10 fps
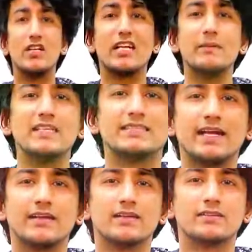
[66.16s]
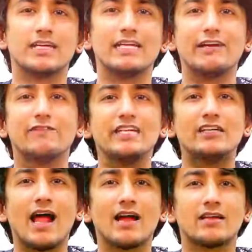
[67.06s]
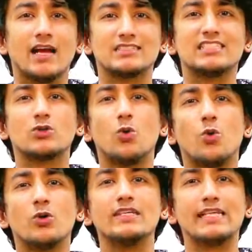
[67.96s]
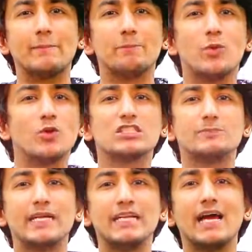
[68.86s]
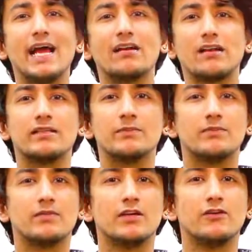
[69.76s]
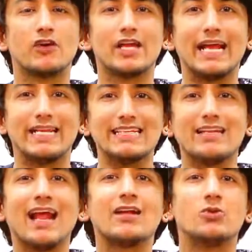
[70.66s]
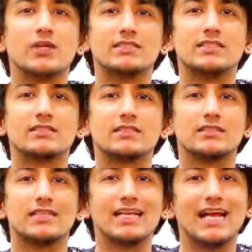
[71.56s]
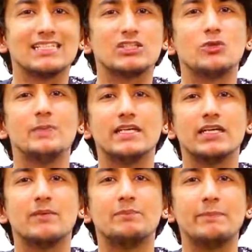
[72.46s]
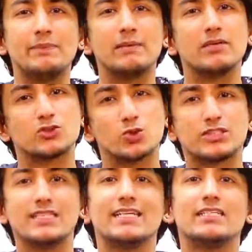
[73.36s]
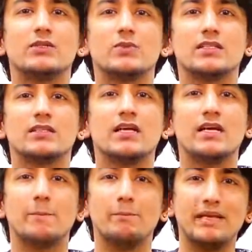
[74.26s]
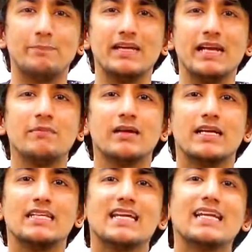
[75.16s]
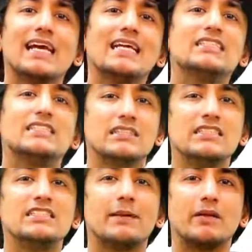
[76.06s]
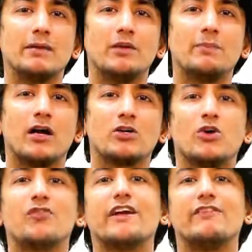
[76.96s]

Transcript: it can be said that every track has its own tempo, speed and rhythm. For any track to exist, there has to be a BPM associated with it. BPM is an inseparable part of